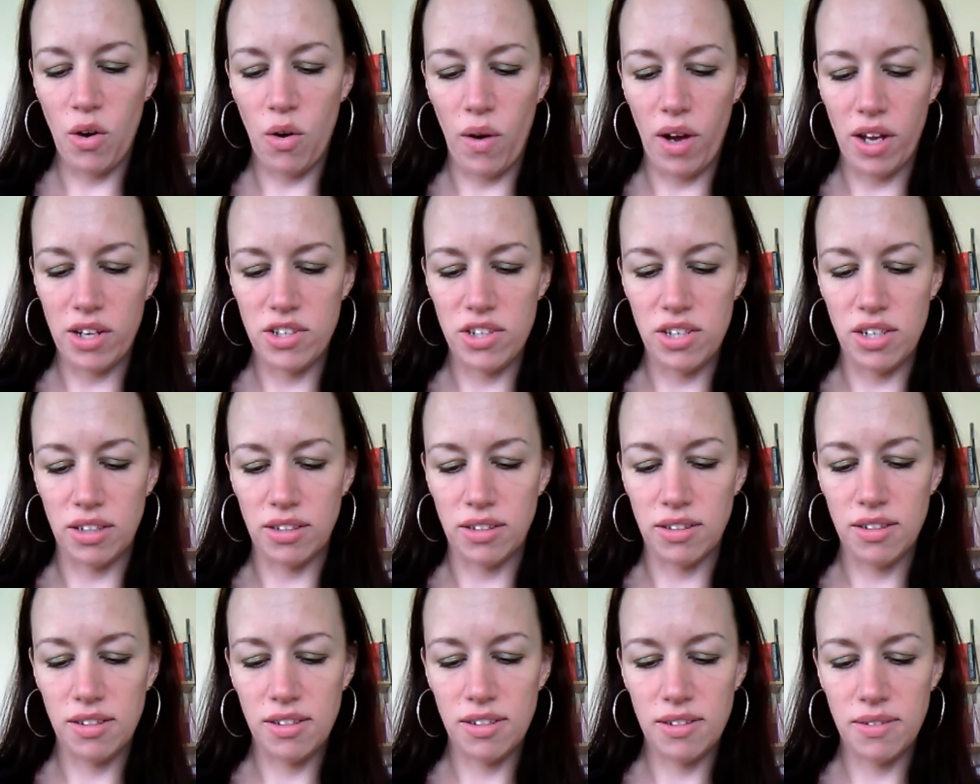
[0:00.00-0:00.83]

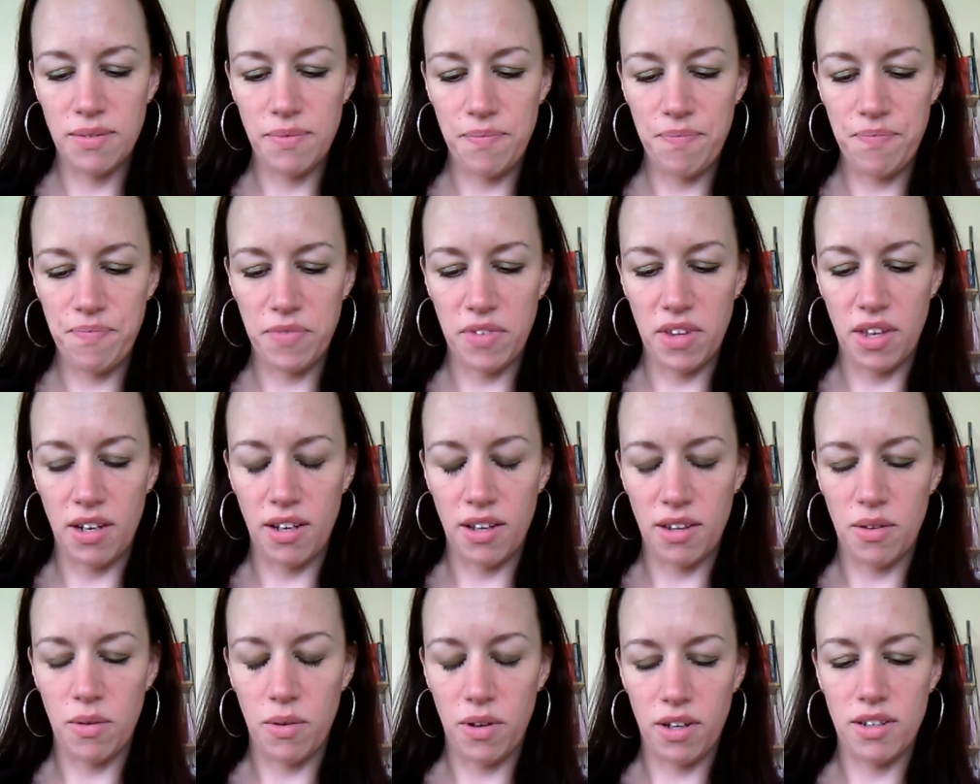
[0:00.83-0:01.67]
questions, and
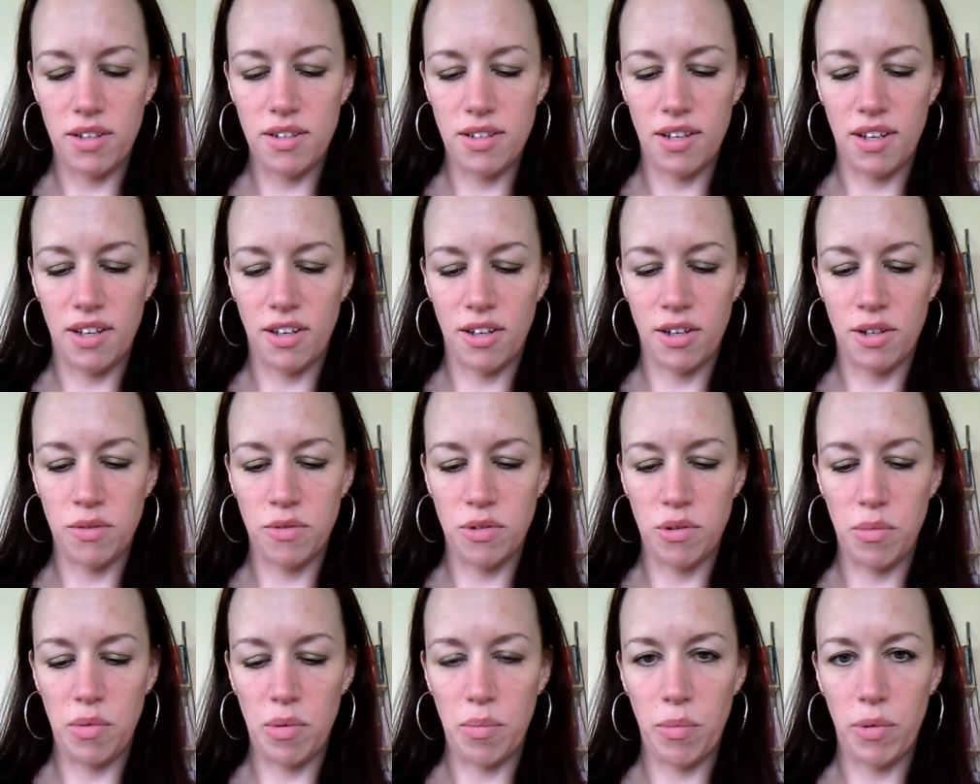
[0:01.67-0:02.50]
otherwise I
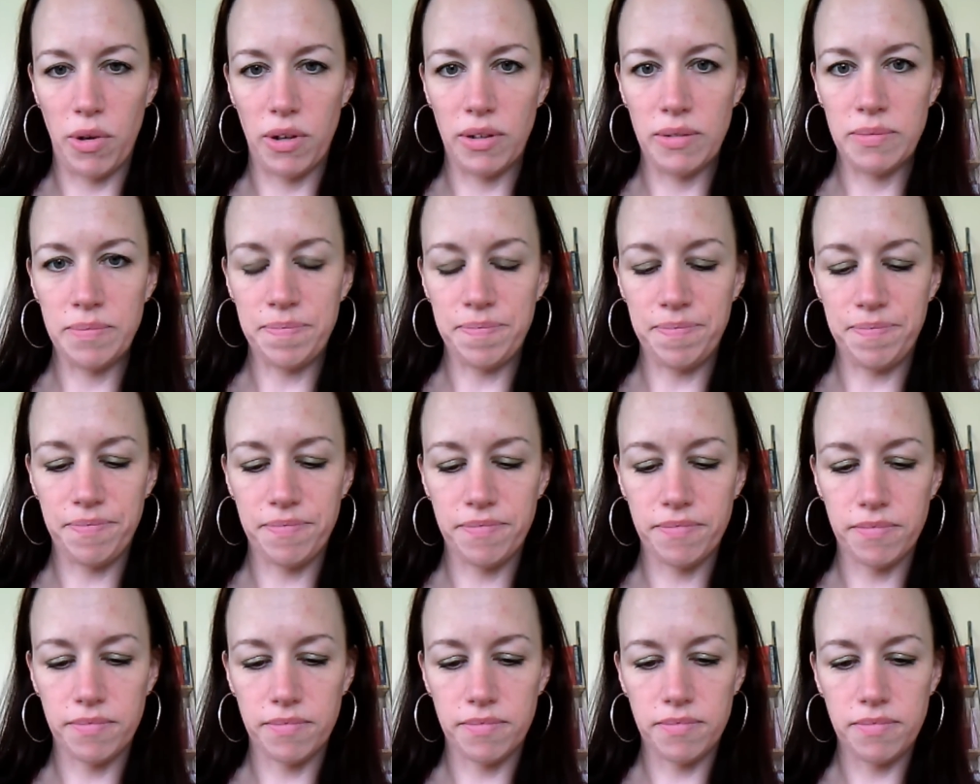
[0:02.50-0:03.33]
can't remember.
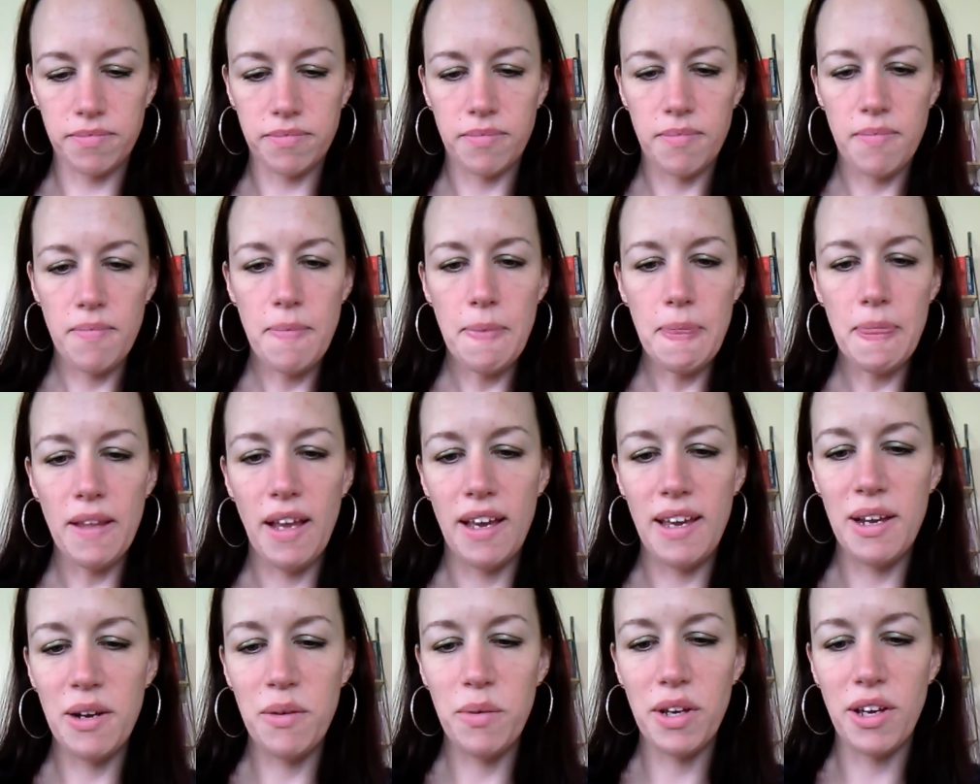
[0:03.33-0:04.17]

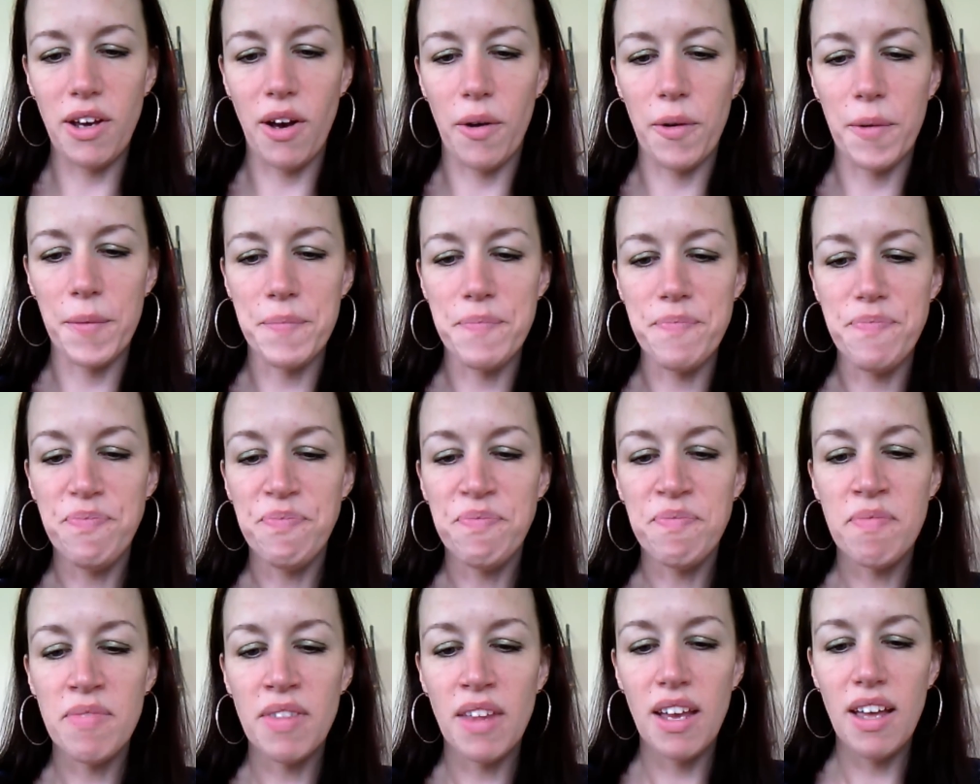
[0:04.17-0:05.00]
Here we go.
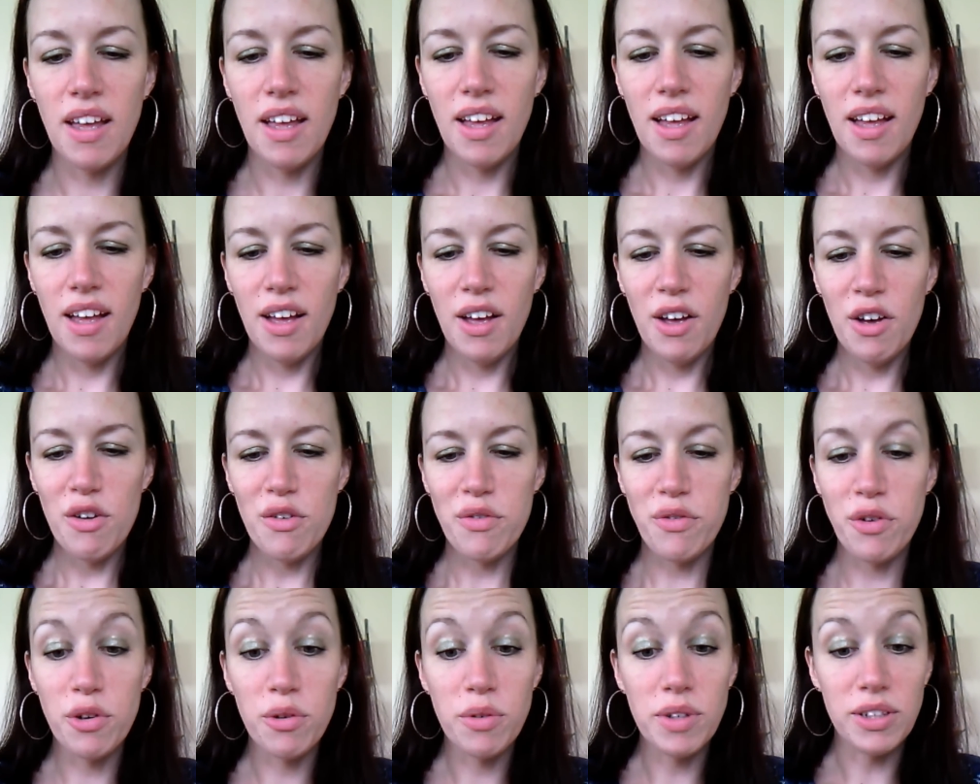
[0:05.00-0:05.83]

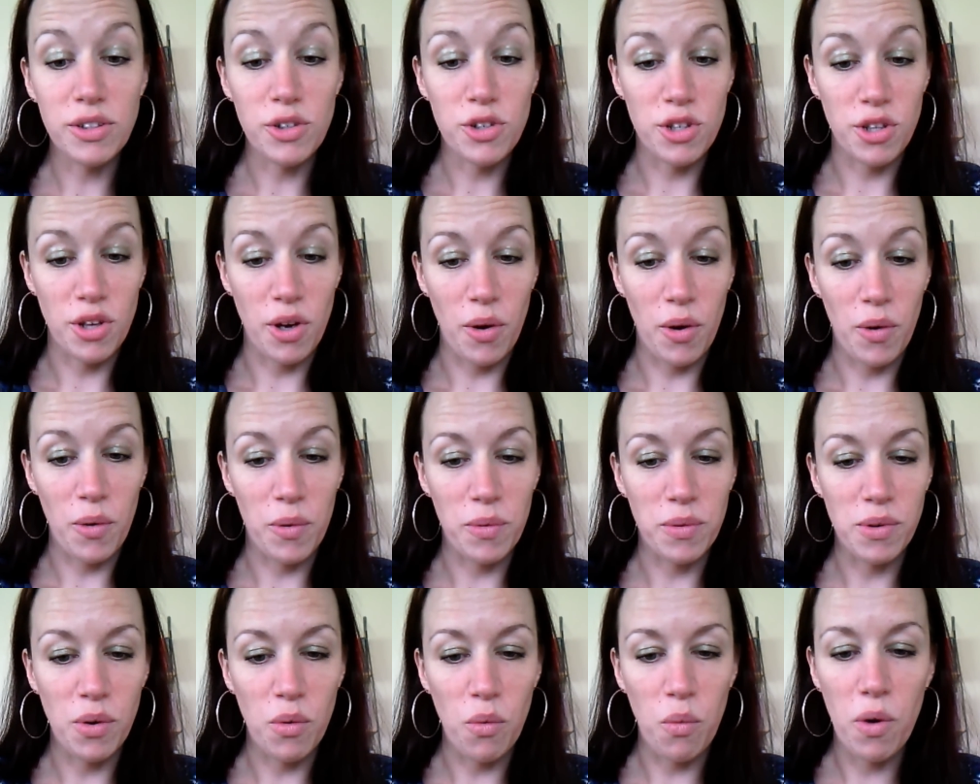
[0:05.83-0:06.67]
For Realz
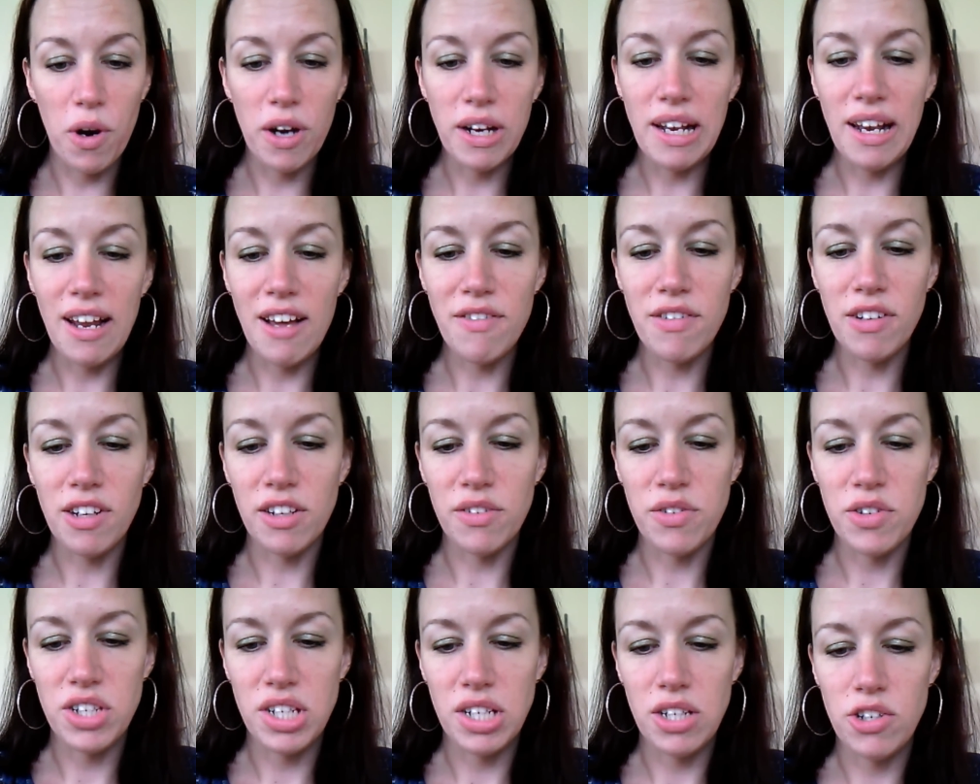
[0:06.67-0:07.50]
Tho, what level
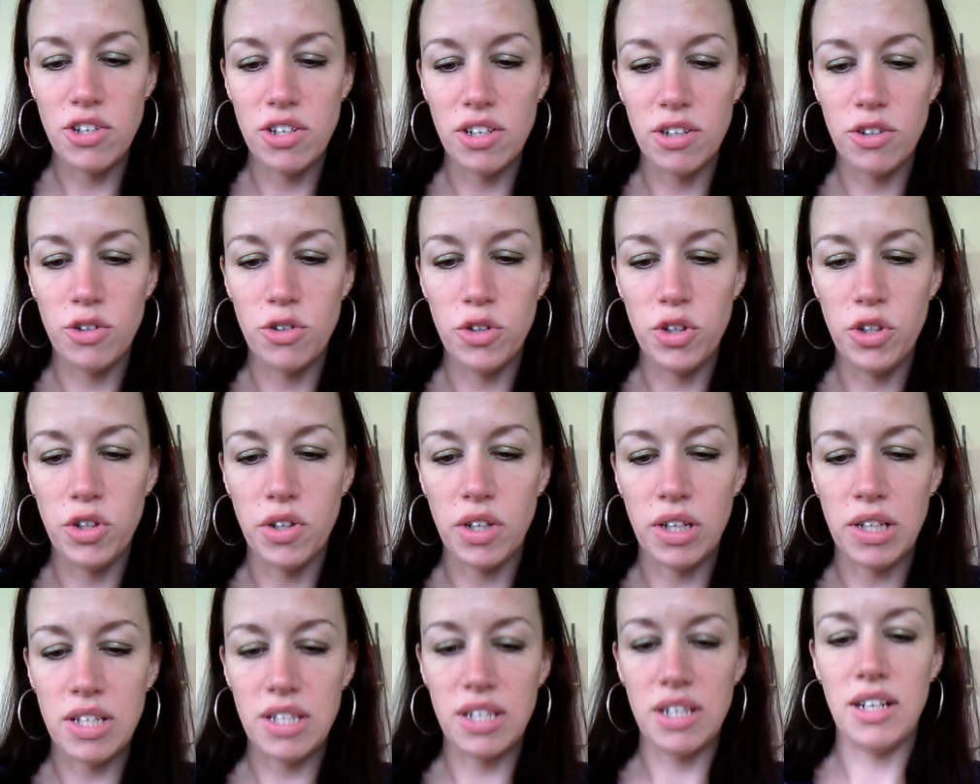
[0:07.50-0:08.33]
of stitcher do
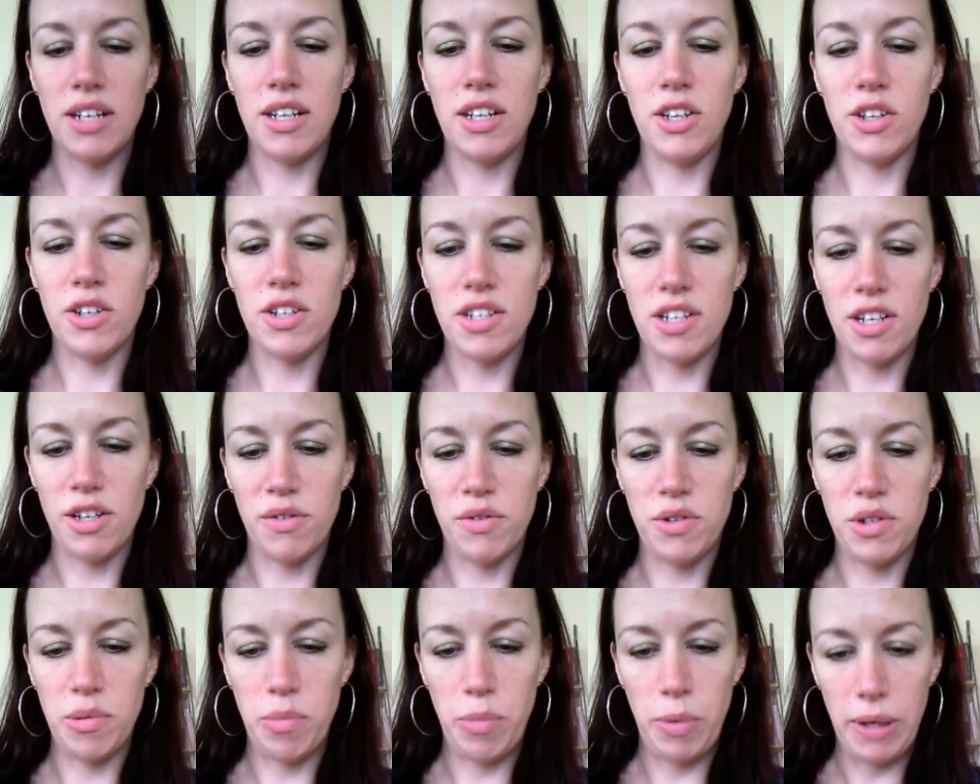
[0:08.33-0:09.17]
you consider
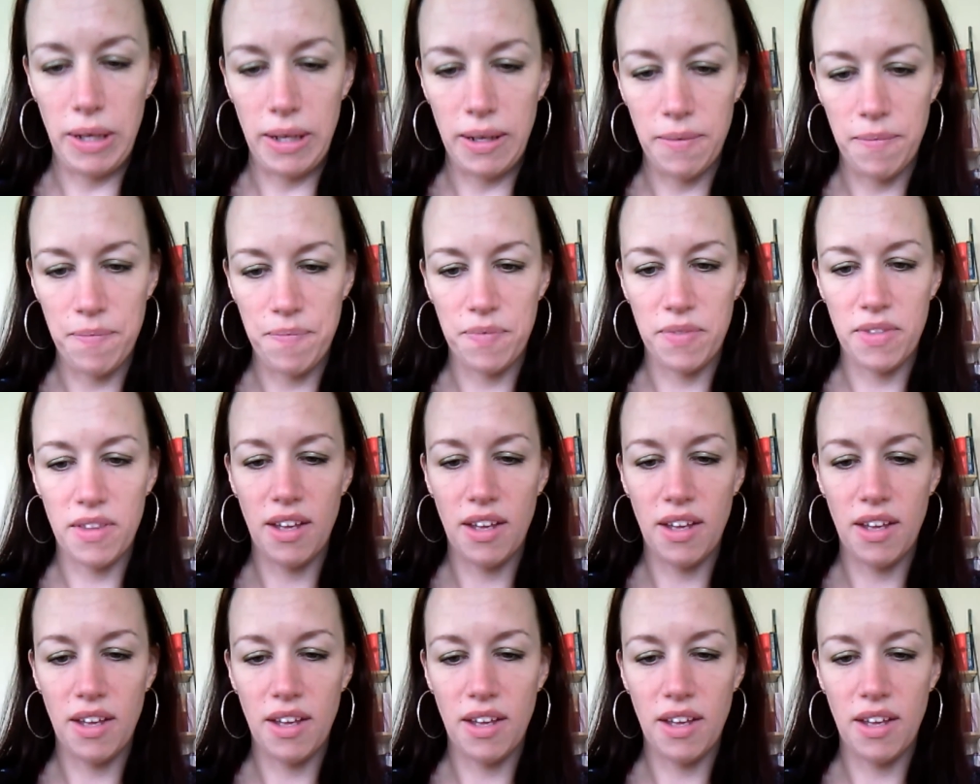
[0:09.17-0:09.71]
yourself to be?